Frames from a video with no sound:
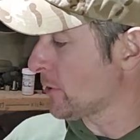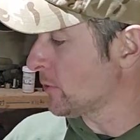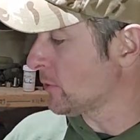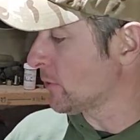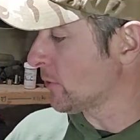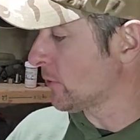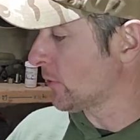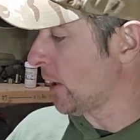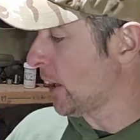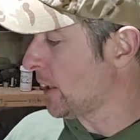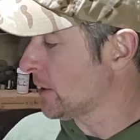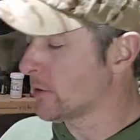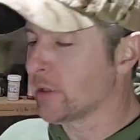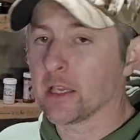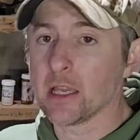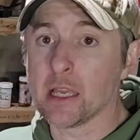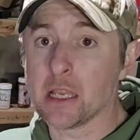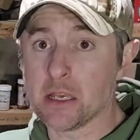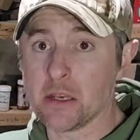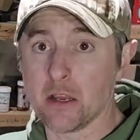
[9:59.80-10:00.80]
you decide
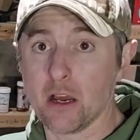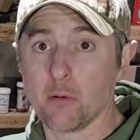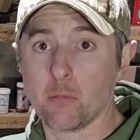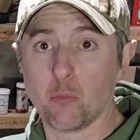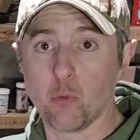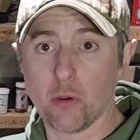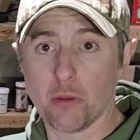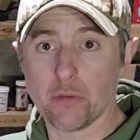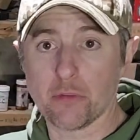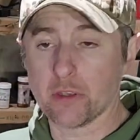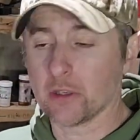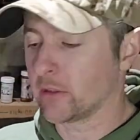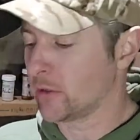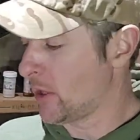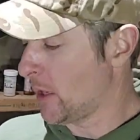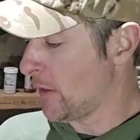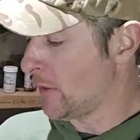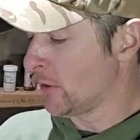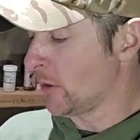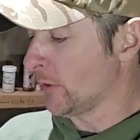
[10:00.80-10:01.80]
to end up with it.
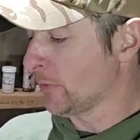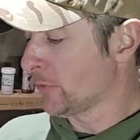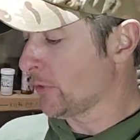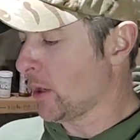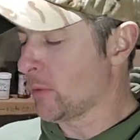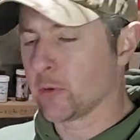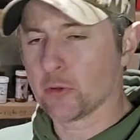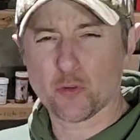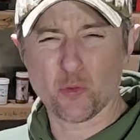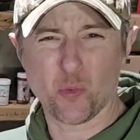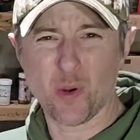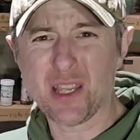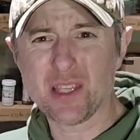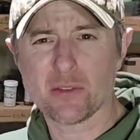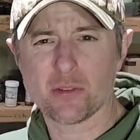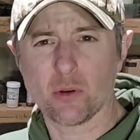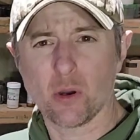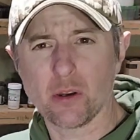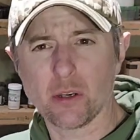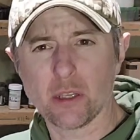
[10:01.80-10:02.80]
And then also how much weight's on